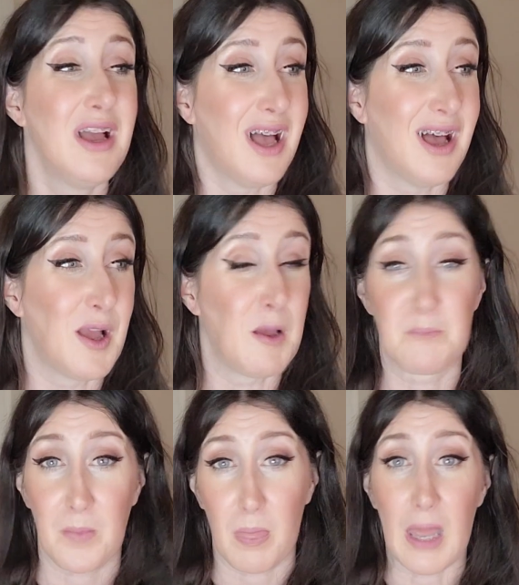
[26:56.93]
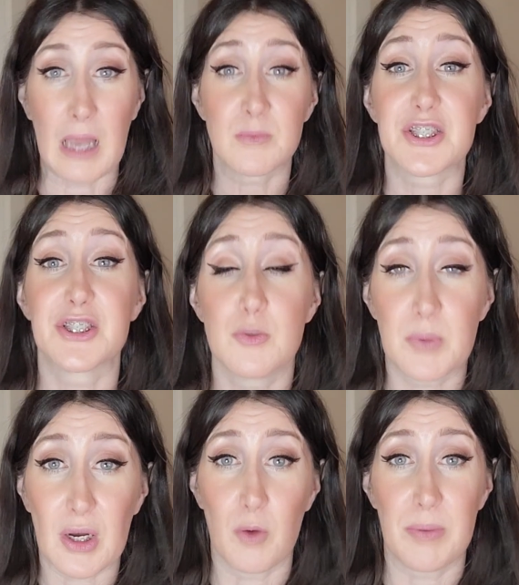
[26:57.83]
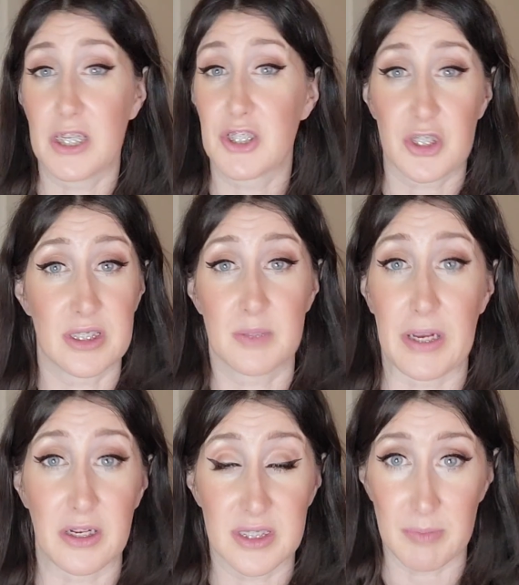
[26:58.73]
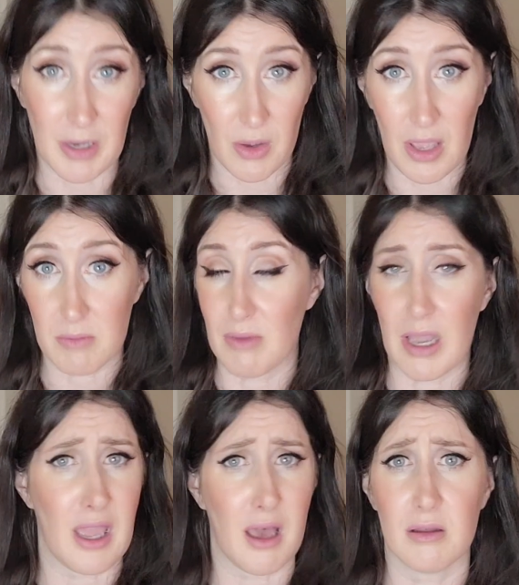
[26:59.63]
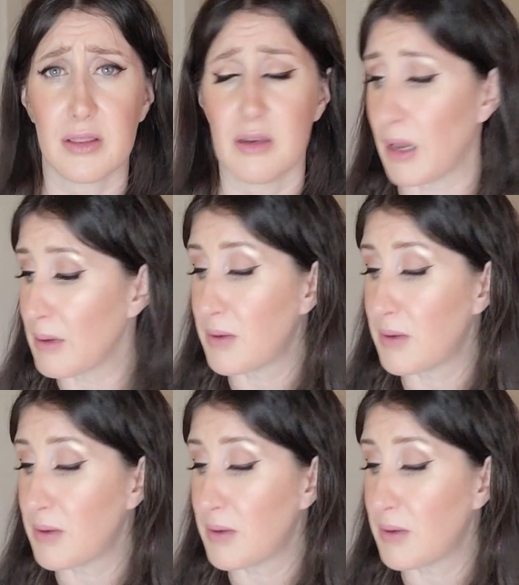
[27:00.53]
I'm just super open and transparent about my health and my